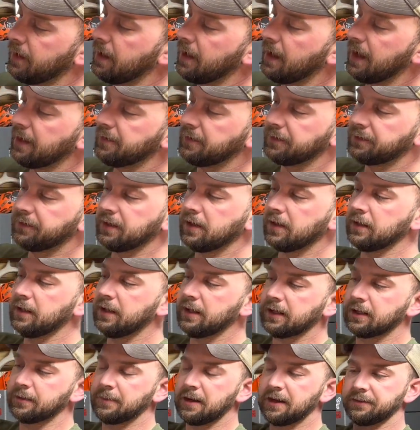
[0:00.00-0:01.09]
And the thing I
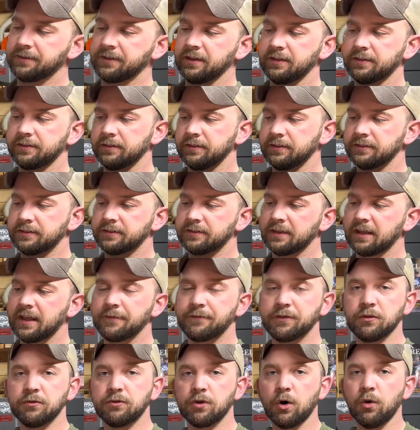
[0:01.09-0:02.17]
like about this is, if
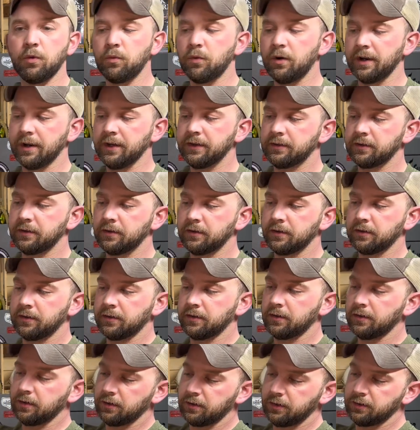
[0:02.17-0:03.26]
you don't want it,
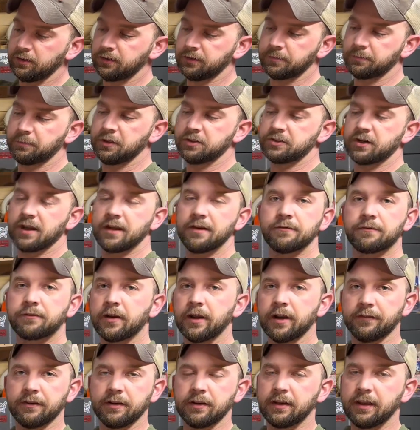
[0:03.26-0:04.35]
just put your head in
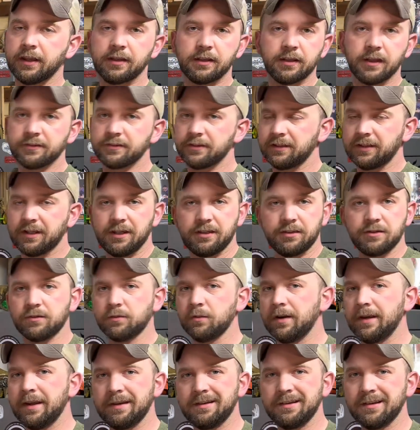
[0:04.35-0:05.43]
front of it. It doesn't get in your
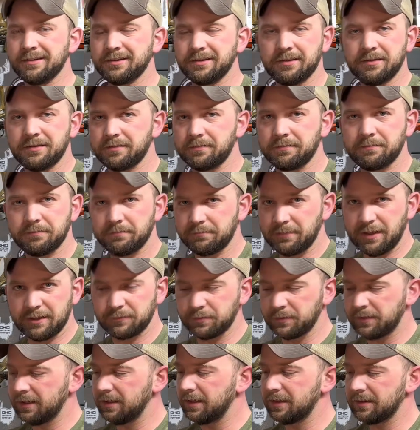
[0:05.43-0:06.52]
way, doesn't mess
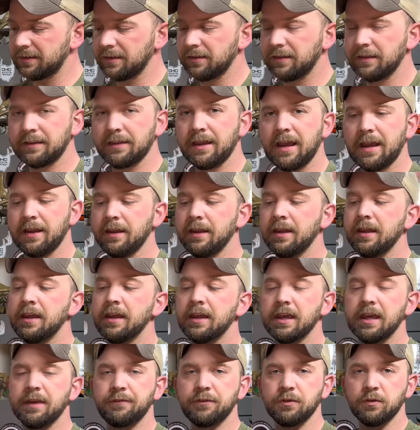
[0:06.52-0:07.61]
with you, anything like that.
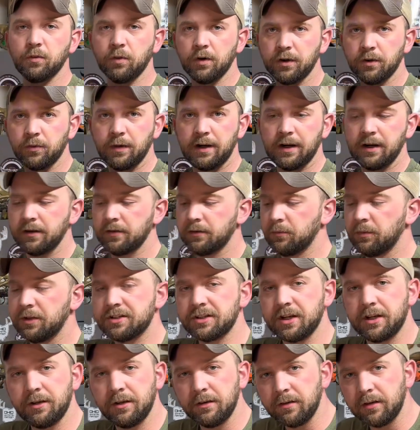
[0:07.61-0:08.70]
If you want to wear it, which
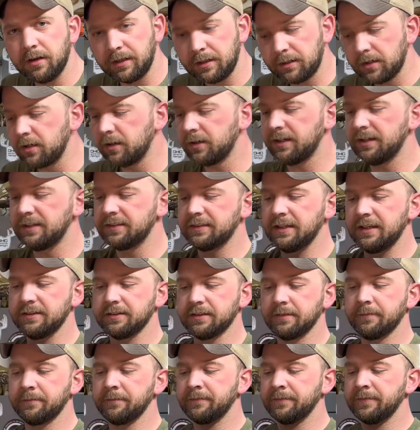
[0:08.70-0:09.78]
I do during turkey
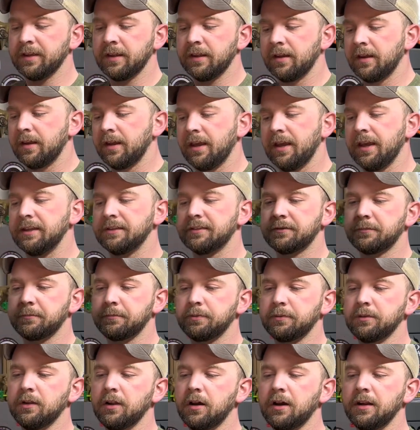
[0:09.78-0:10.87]
season, it's
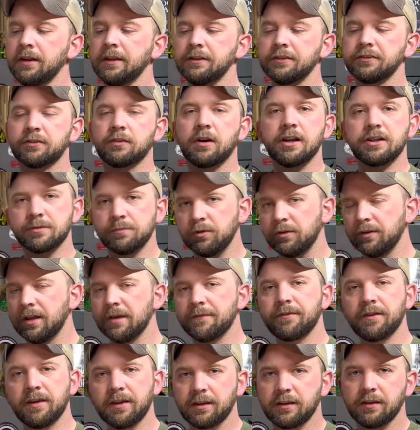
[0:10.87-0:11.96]
plenty stretchable
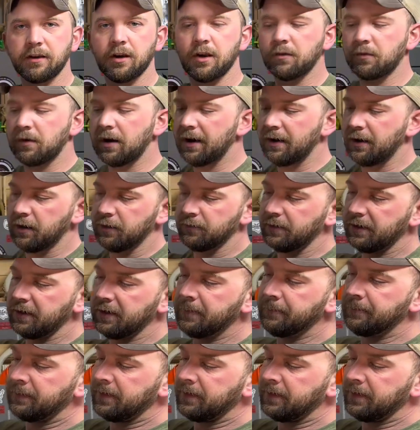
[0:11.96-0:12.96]
enough that it can go right over you,